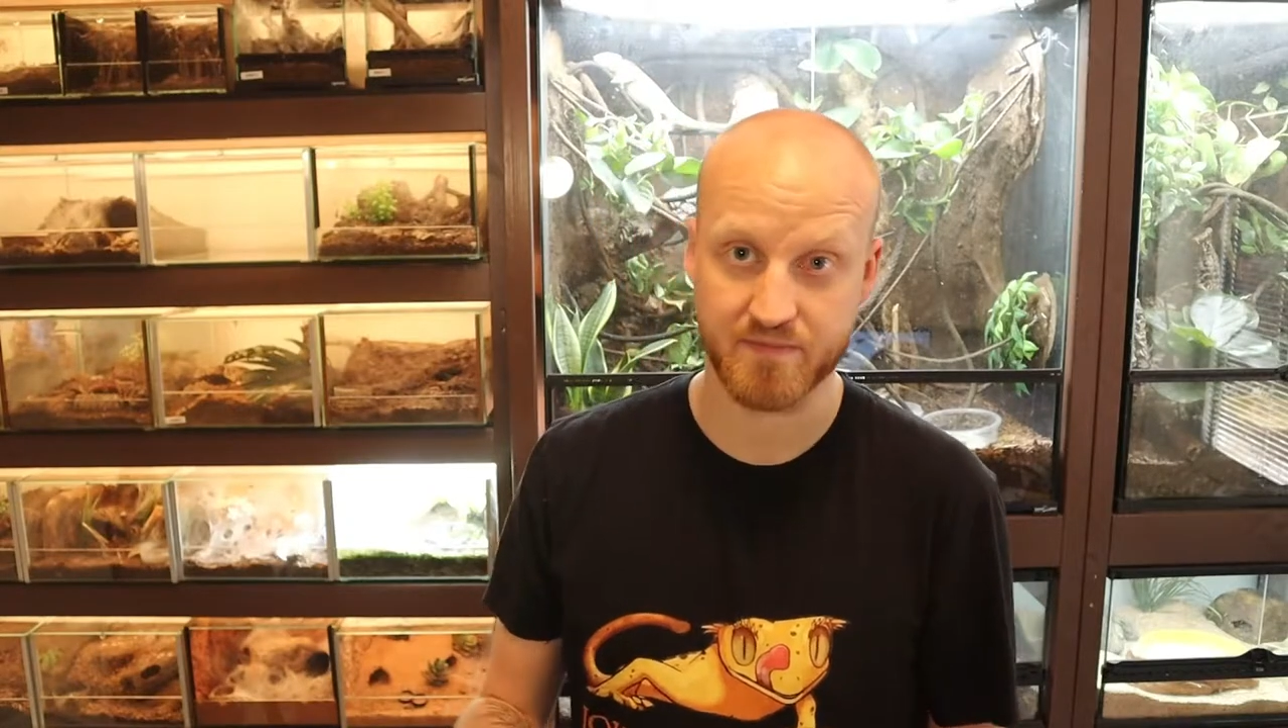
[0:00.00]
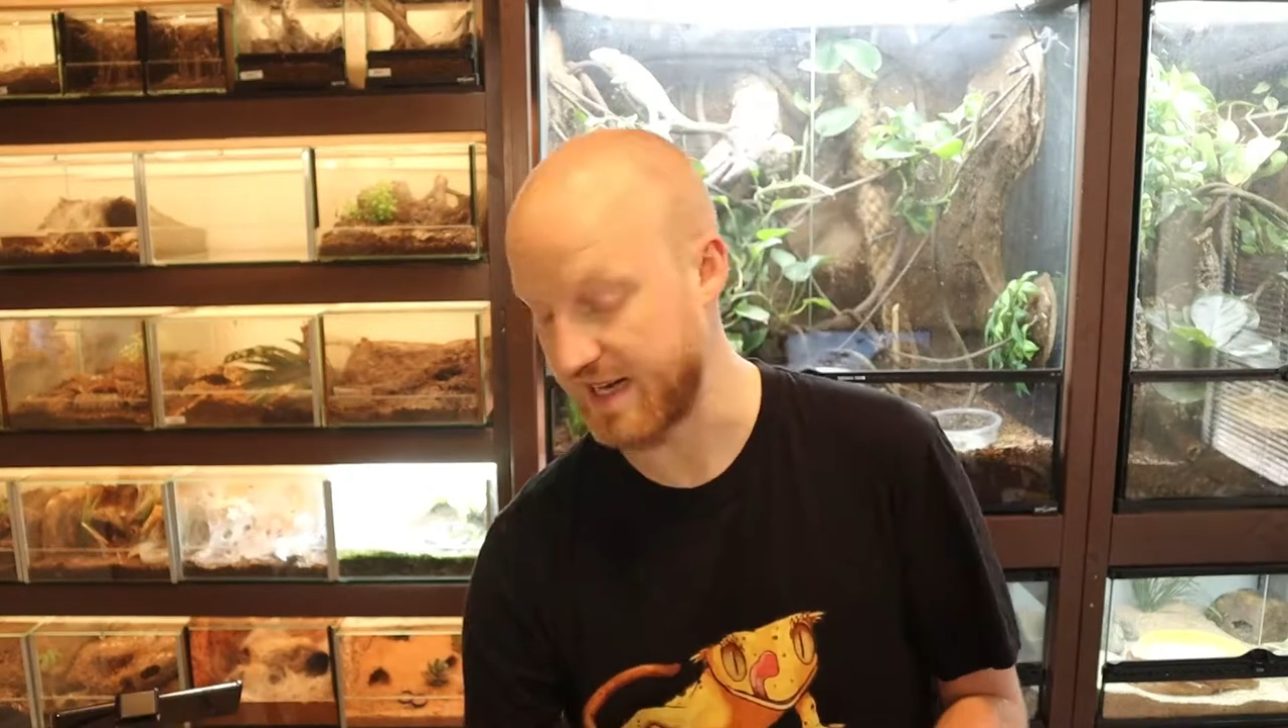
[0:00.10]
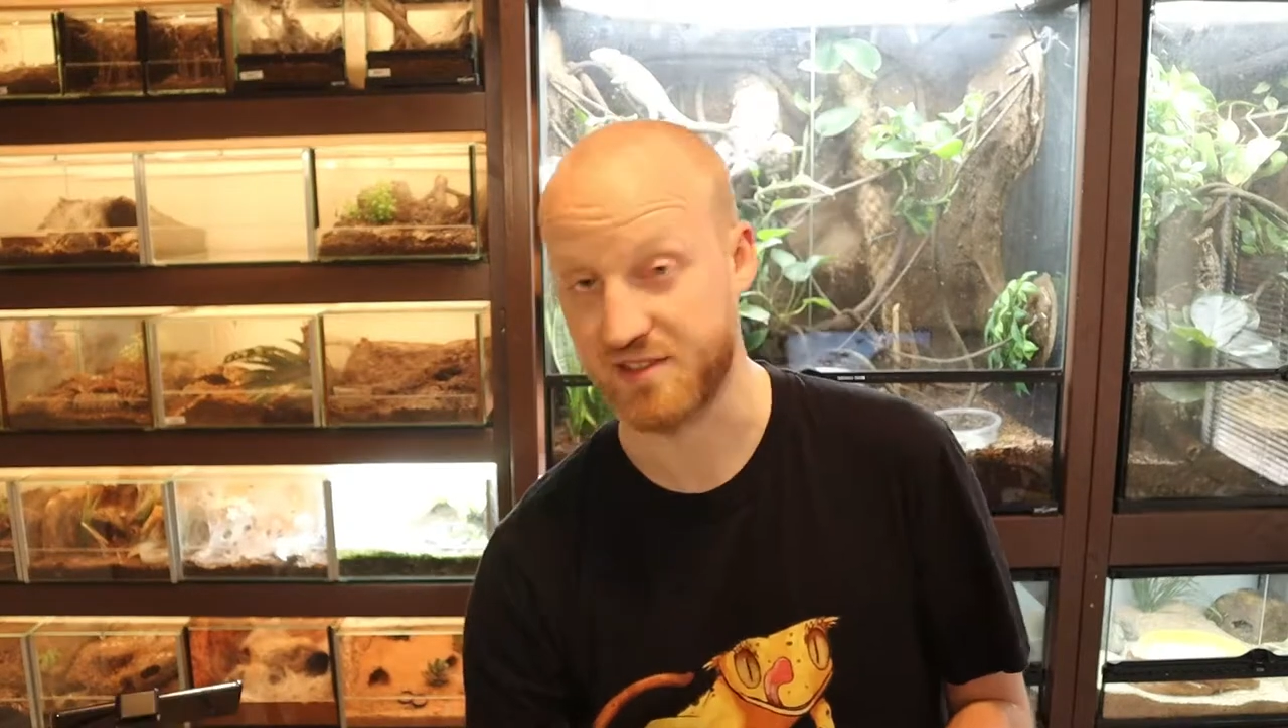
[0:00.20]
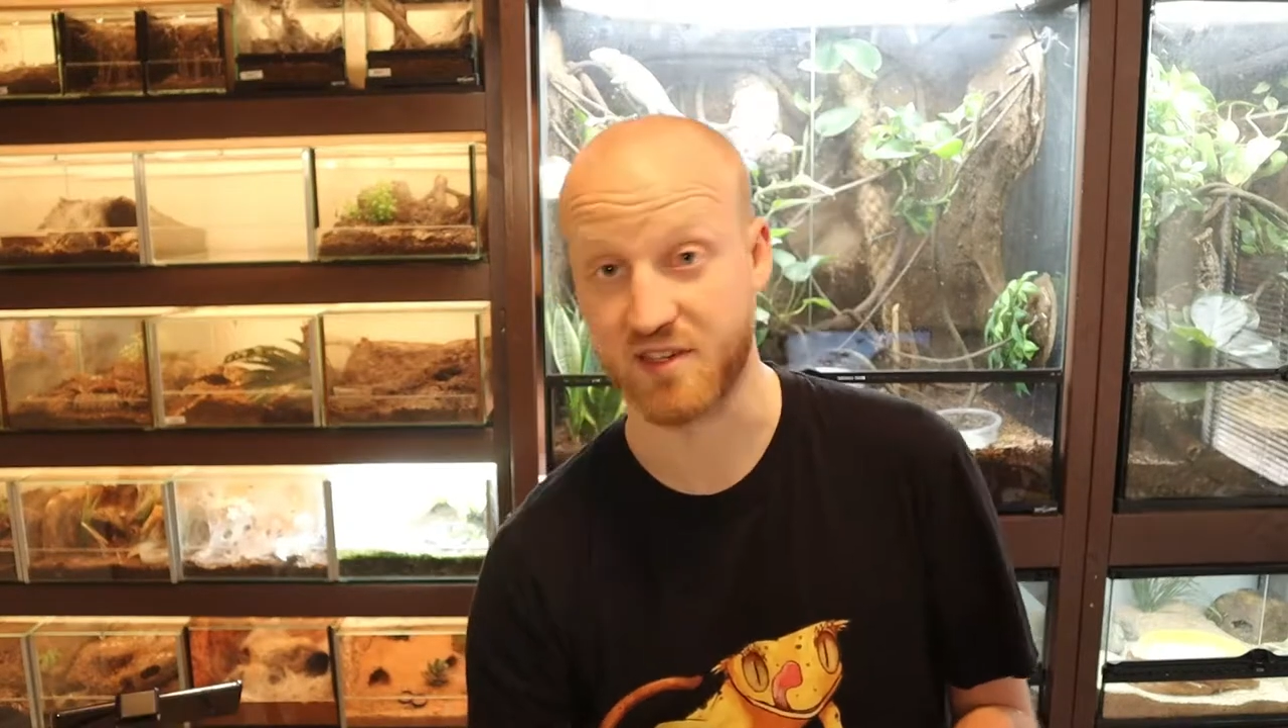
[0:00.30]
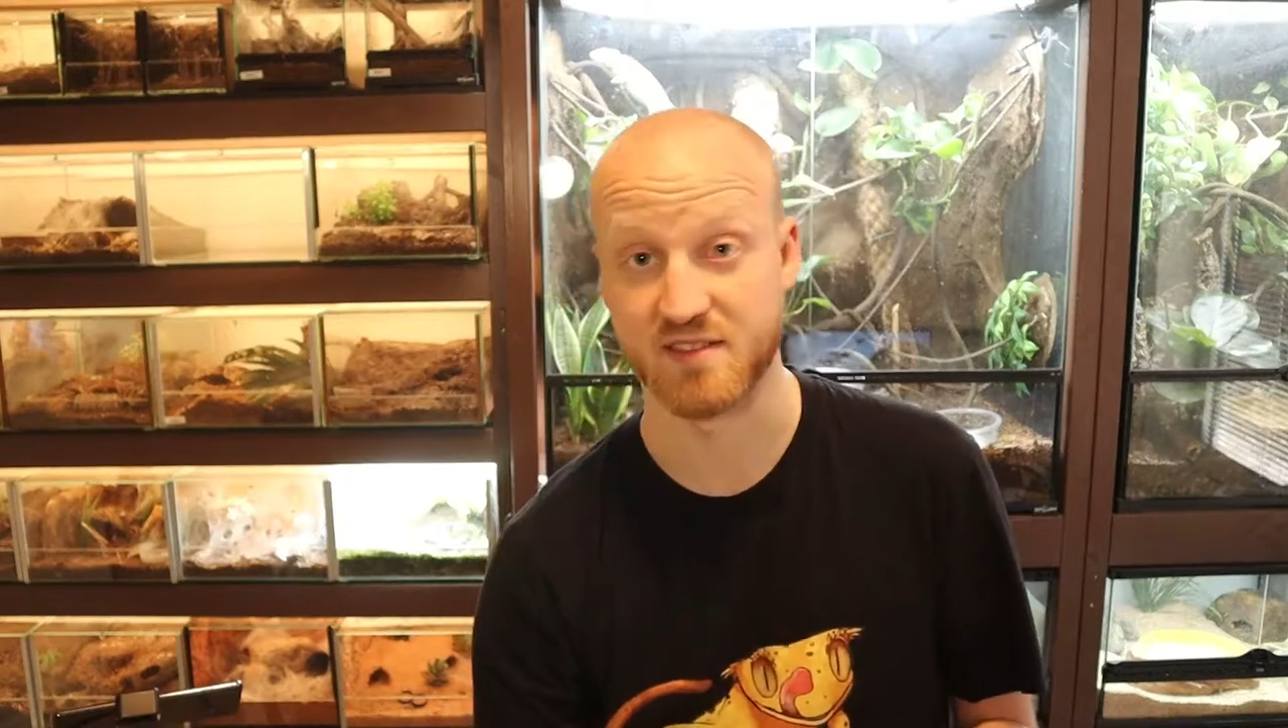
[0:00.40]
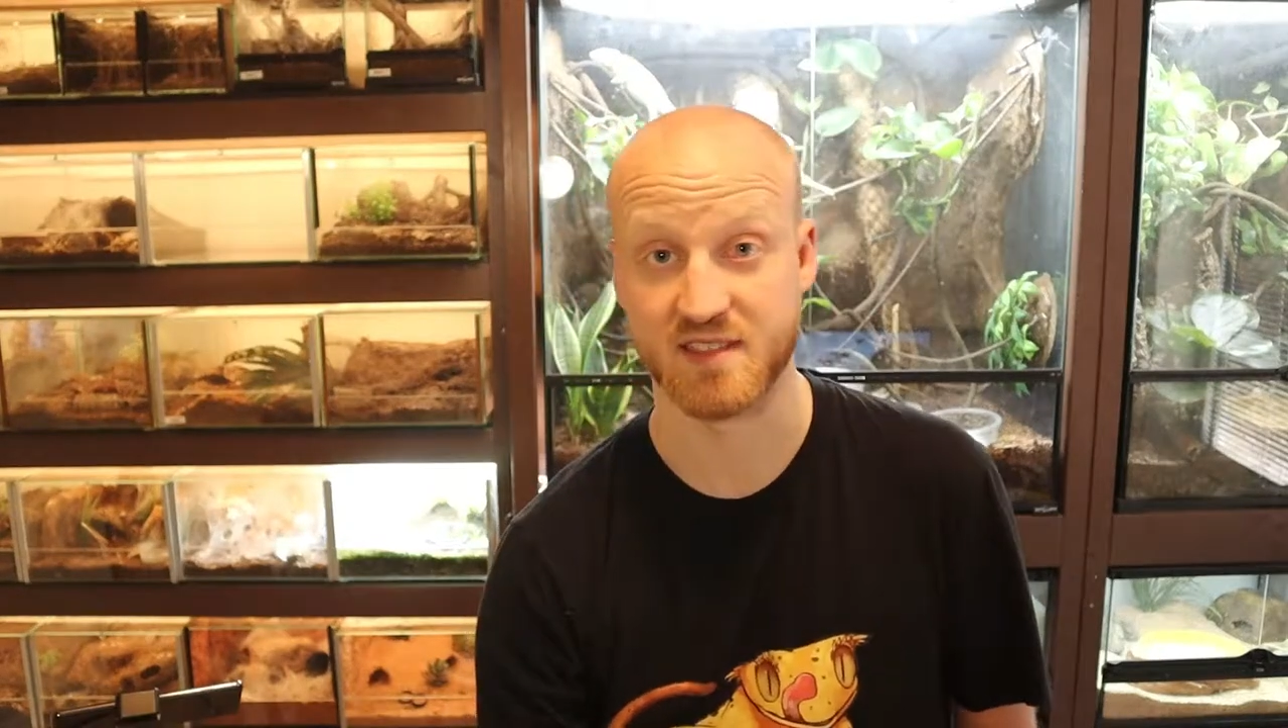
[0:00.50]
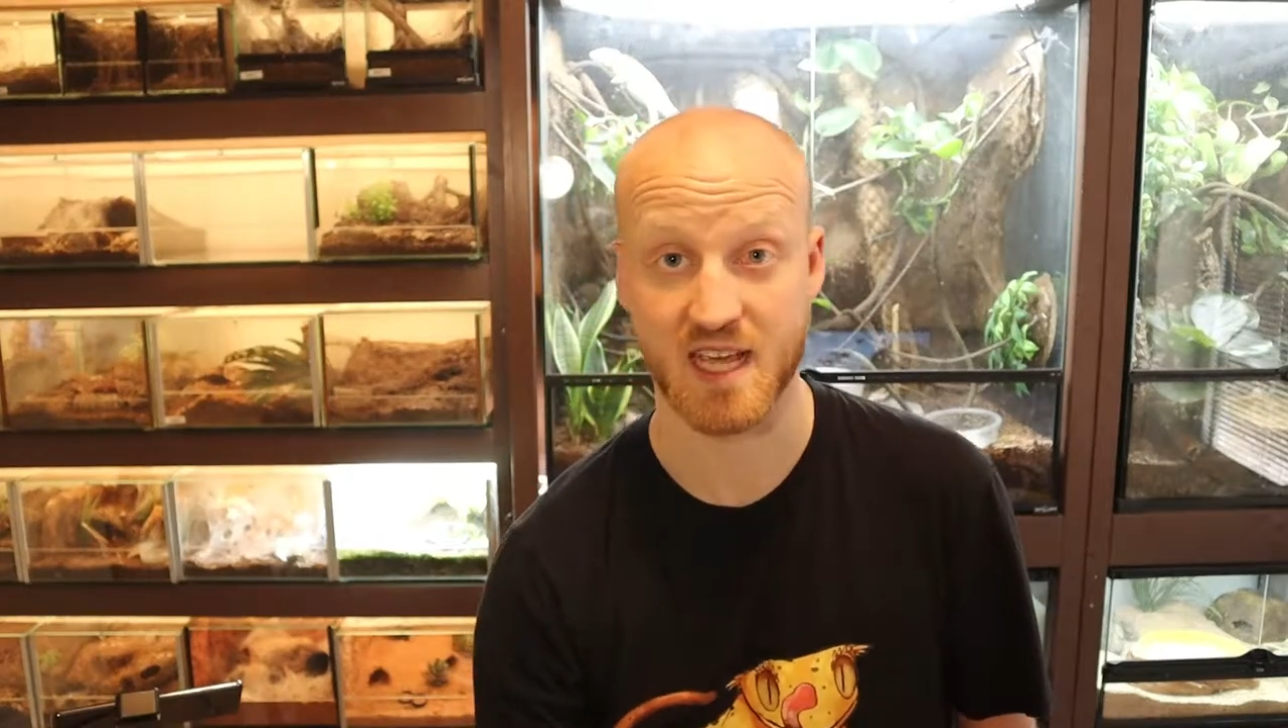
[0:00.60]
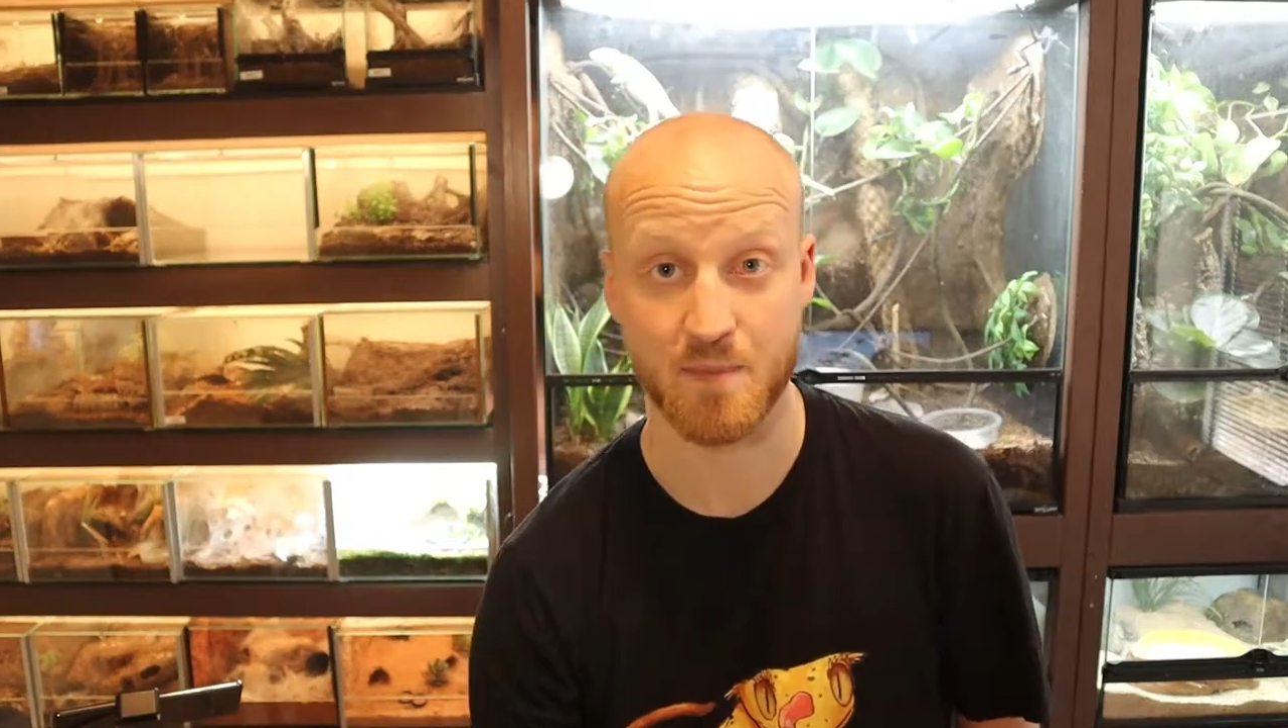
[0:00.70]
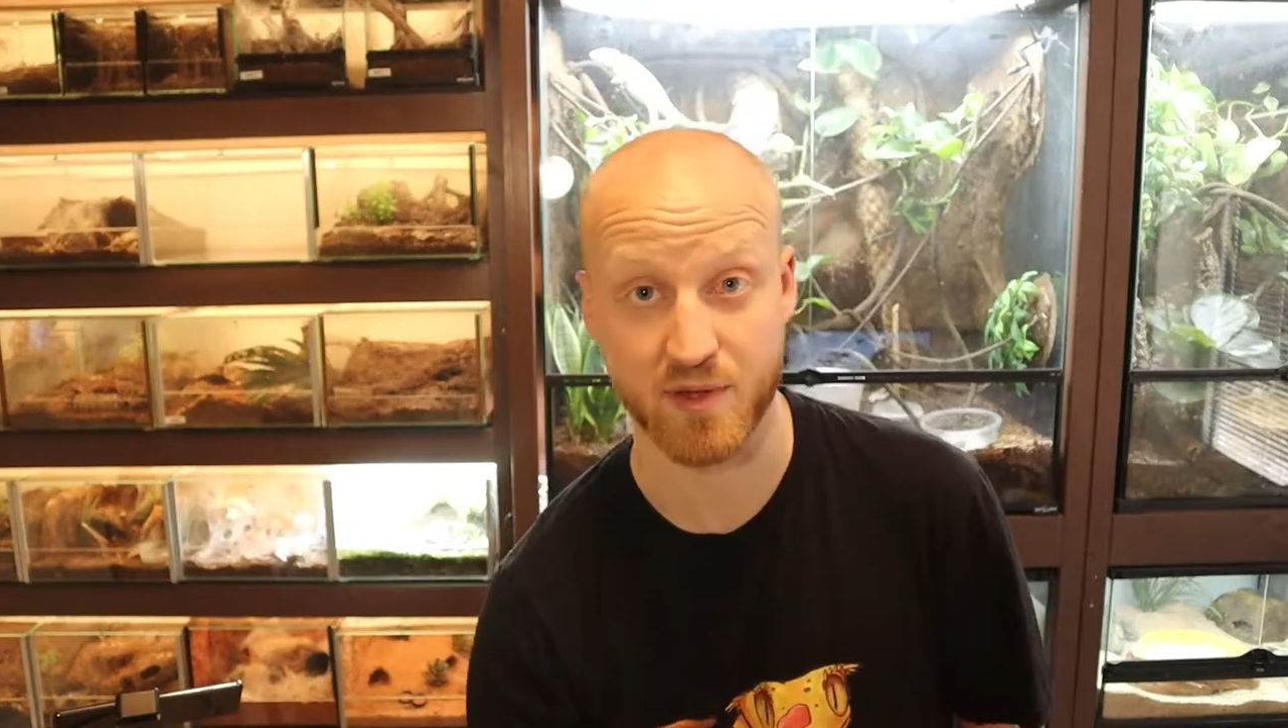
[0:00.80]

As you can see, I